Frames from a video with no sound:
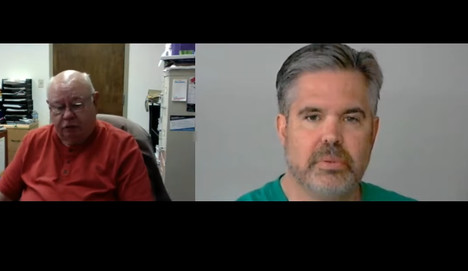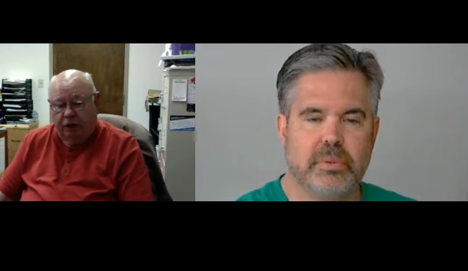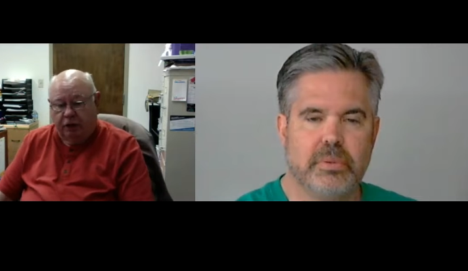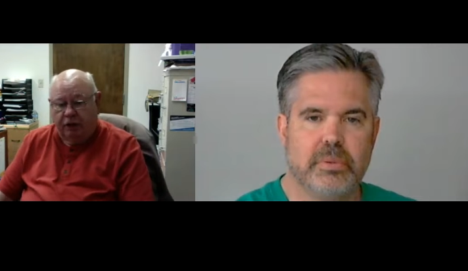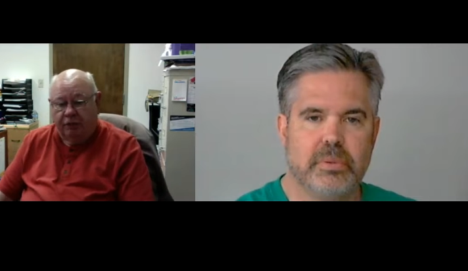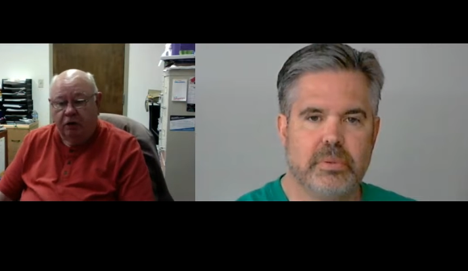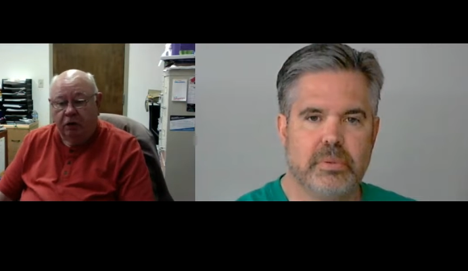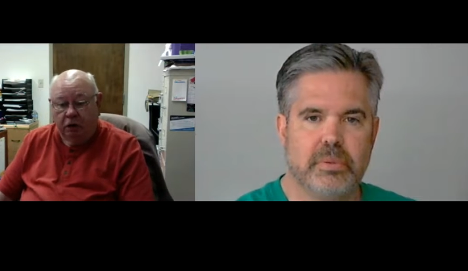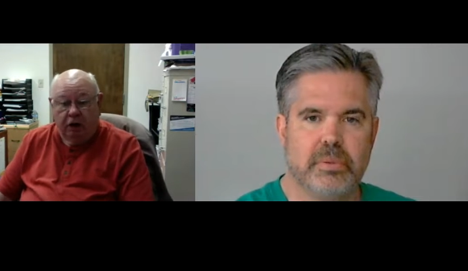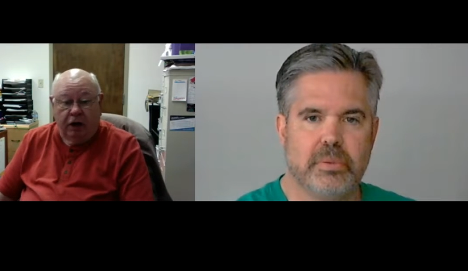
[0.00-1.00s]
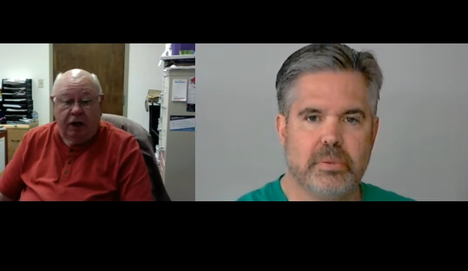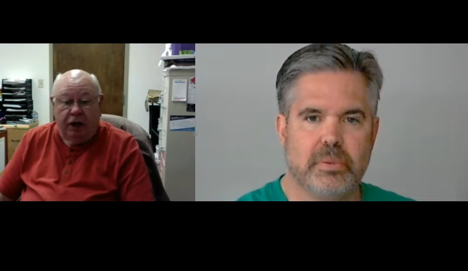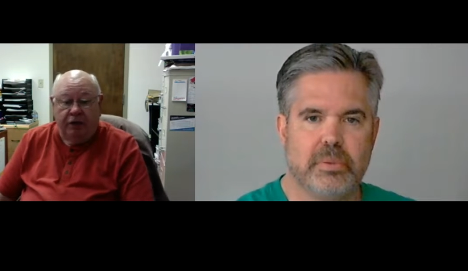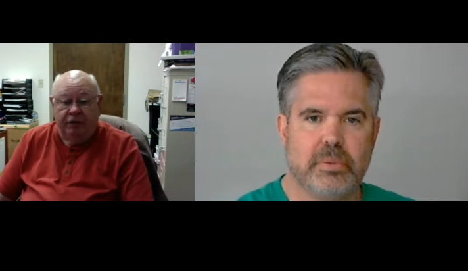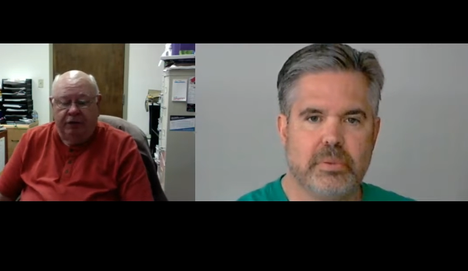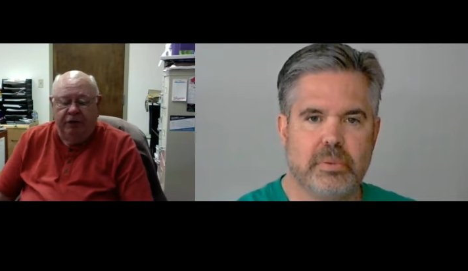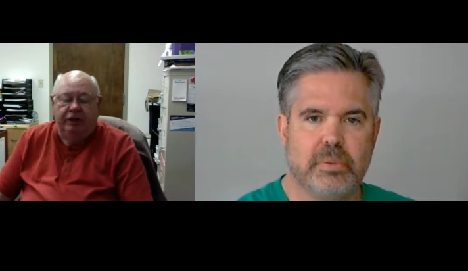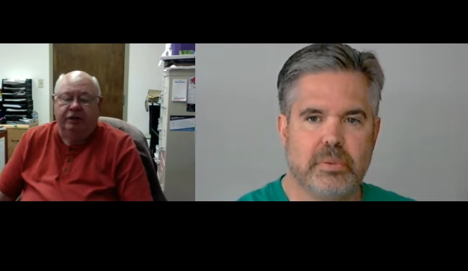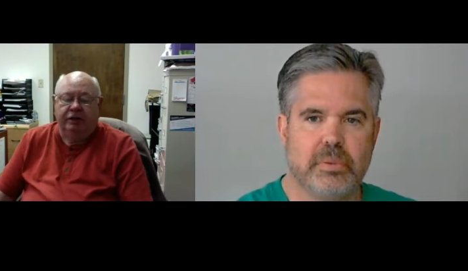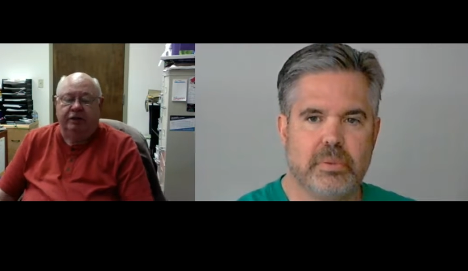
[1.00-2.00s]
Speaker 1: have, are not having any
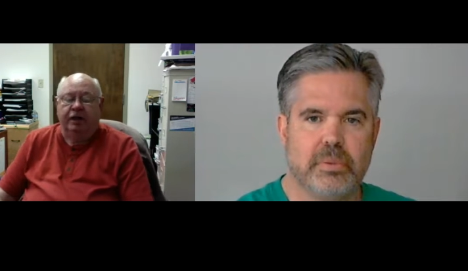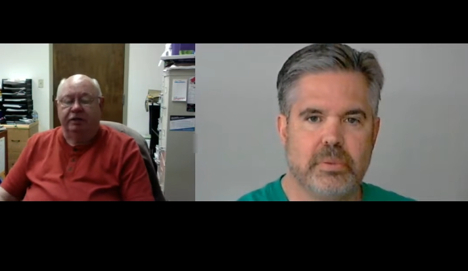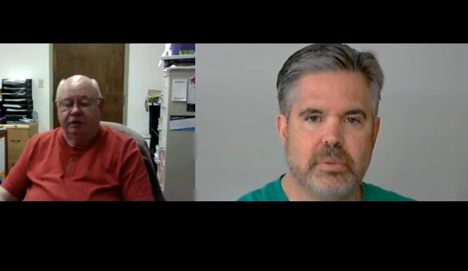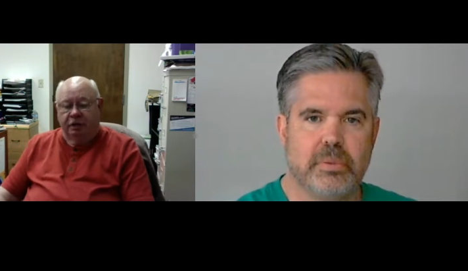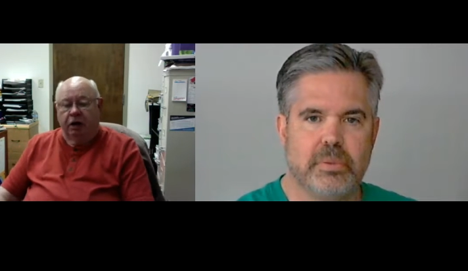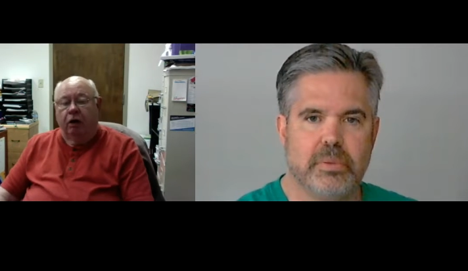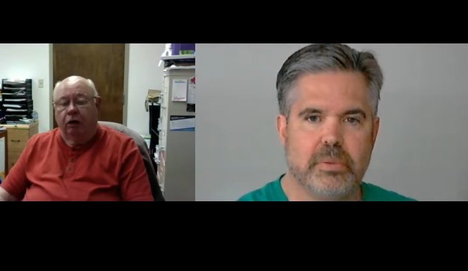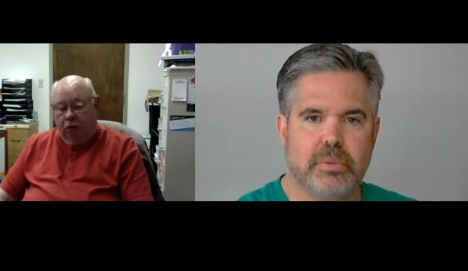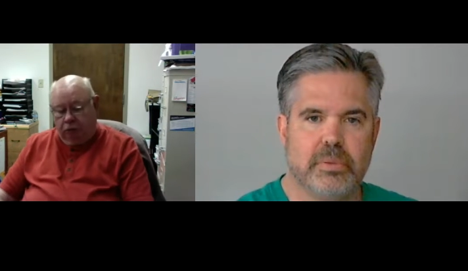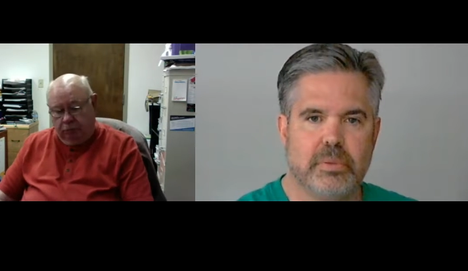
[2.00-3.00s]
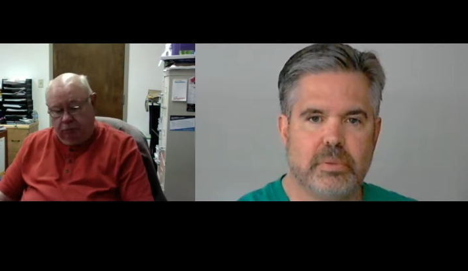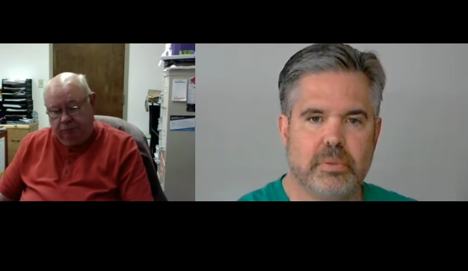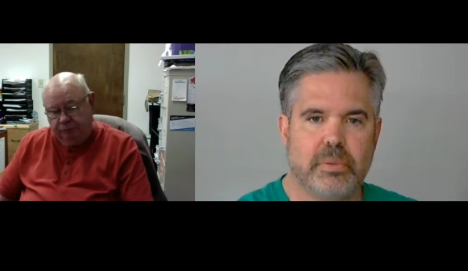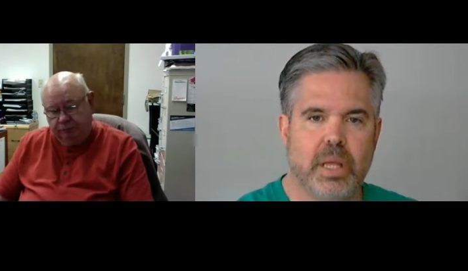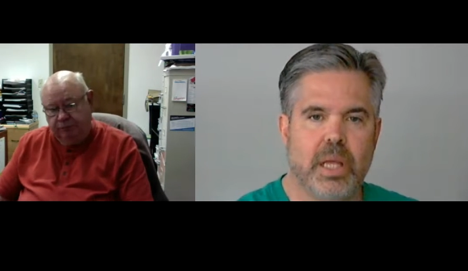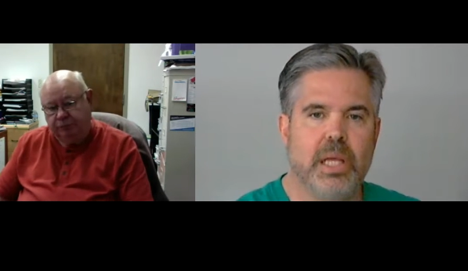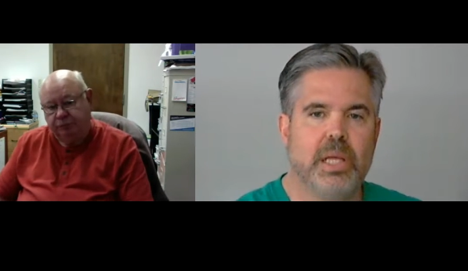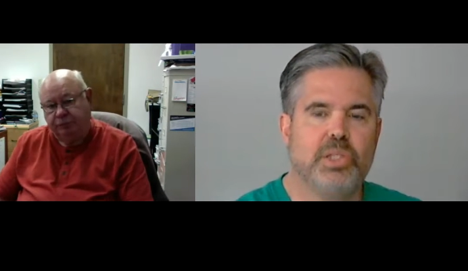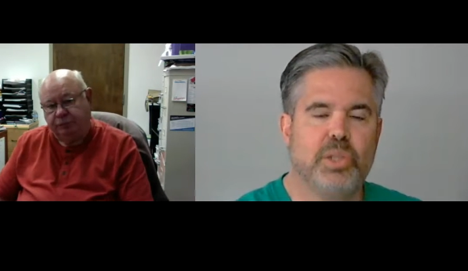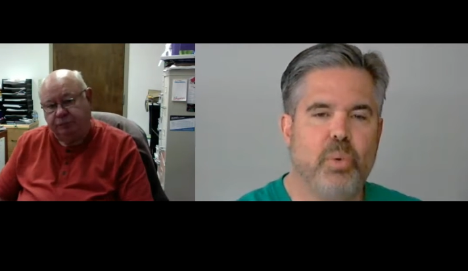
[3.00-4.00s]
success at all.
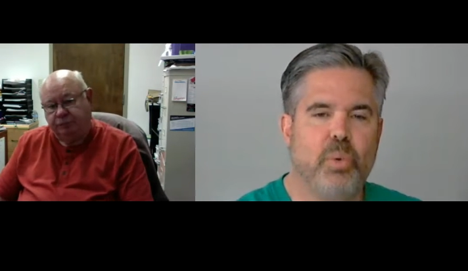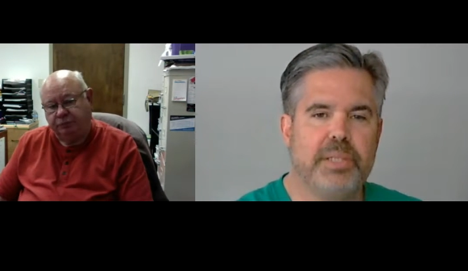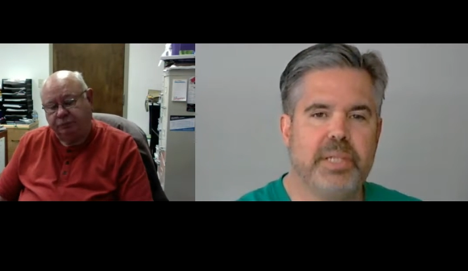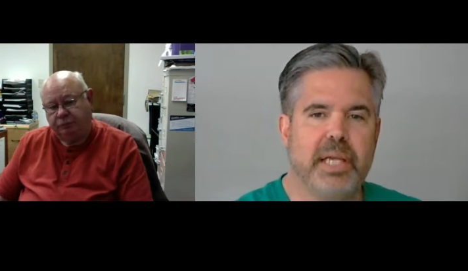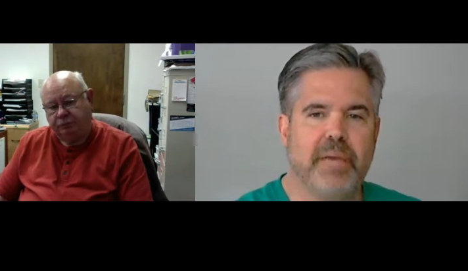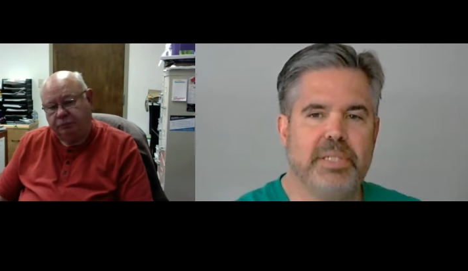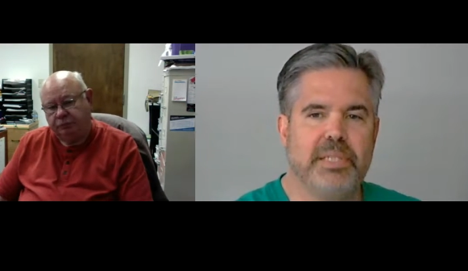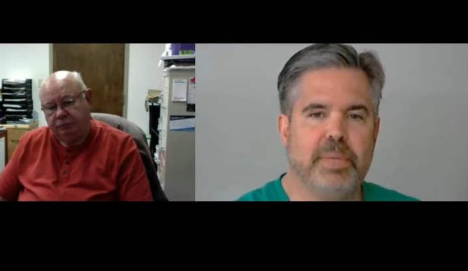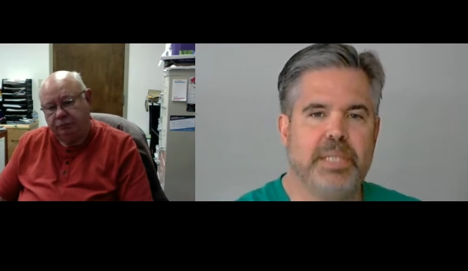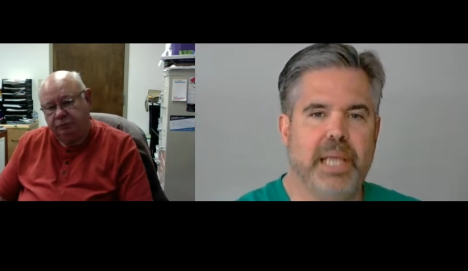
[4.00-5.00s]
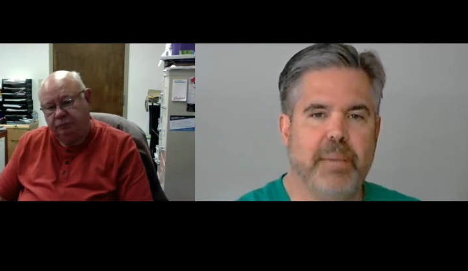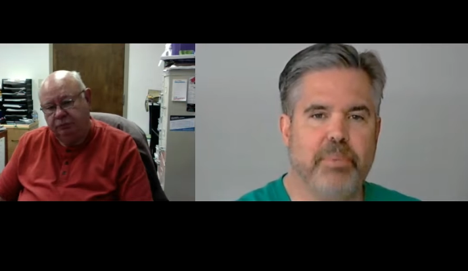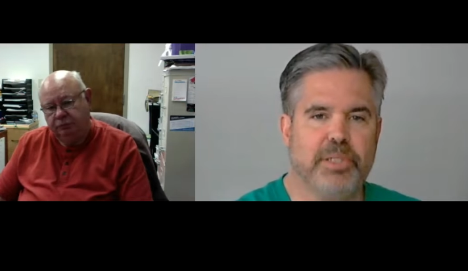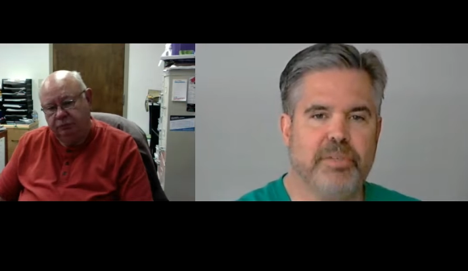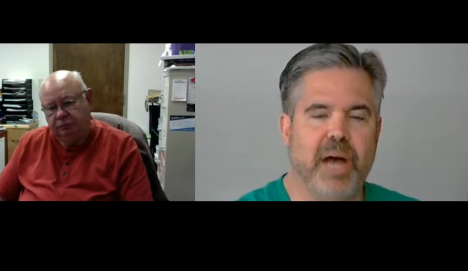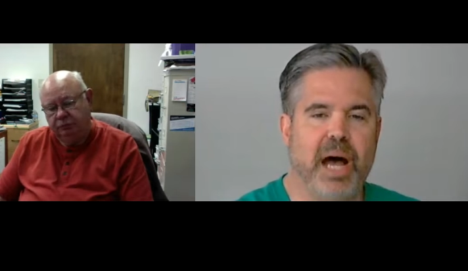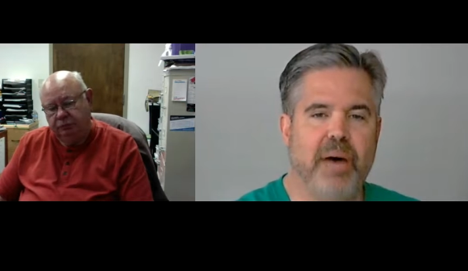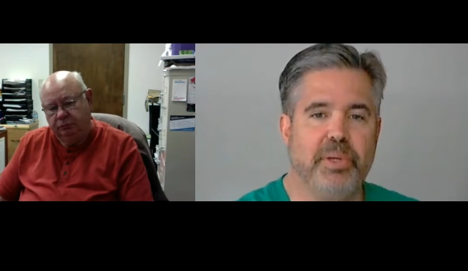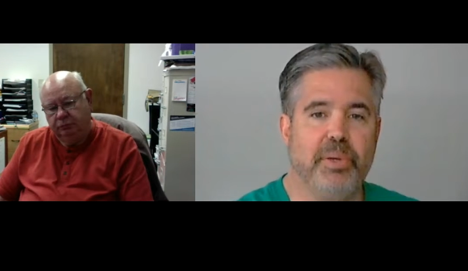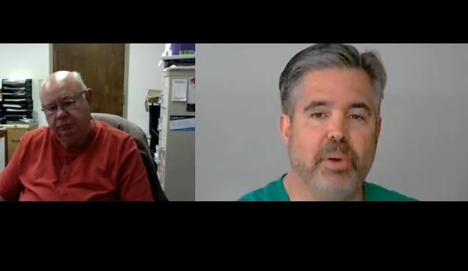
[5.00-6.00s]
Speaker 2: So, Walter, give us some examples of how
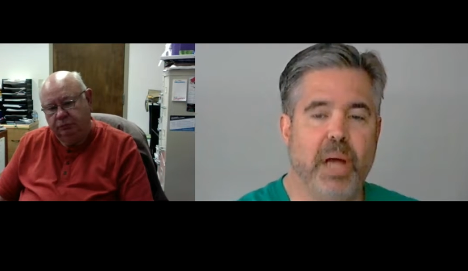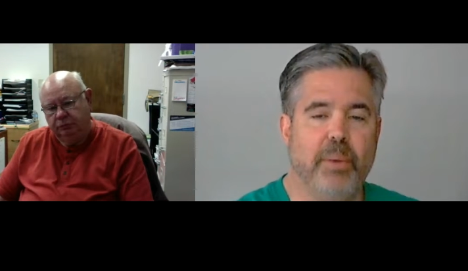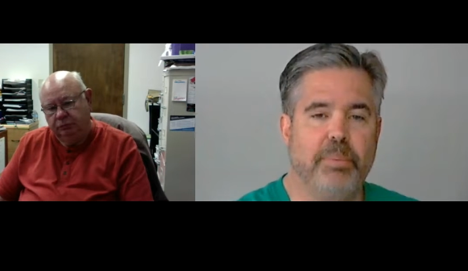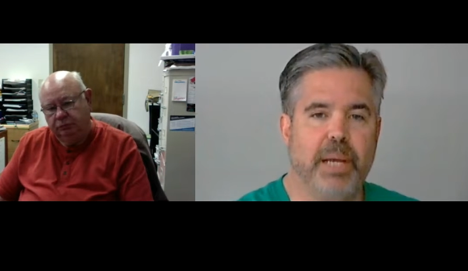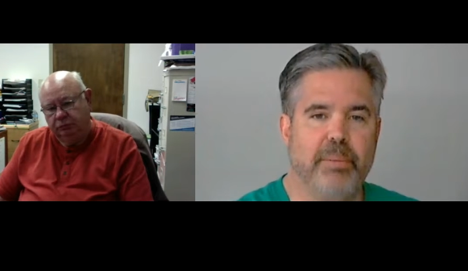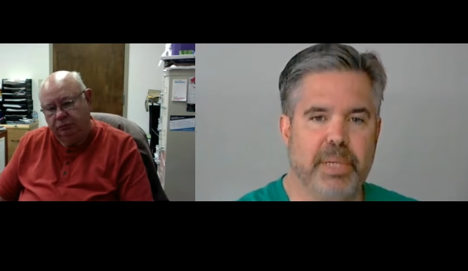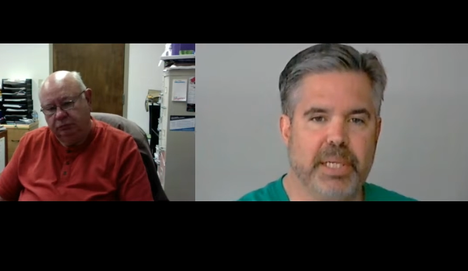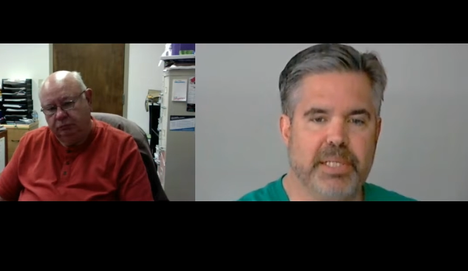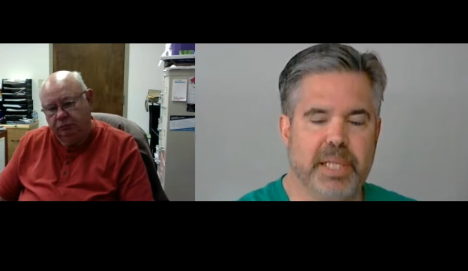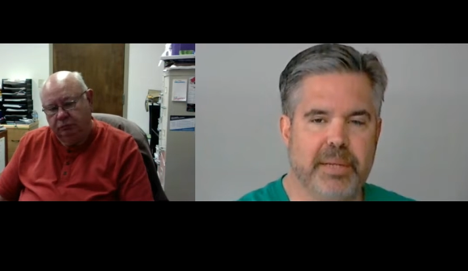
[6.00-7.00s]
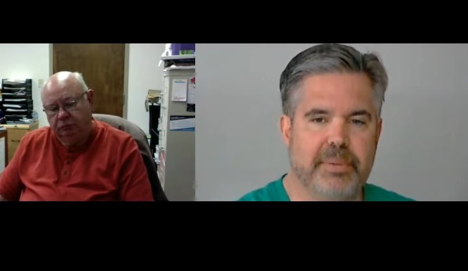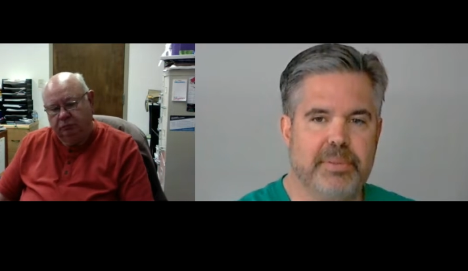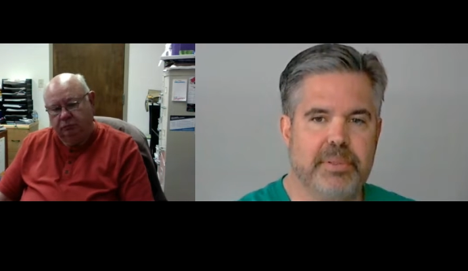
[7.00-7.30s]
you help companies then.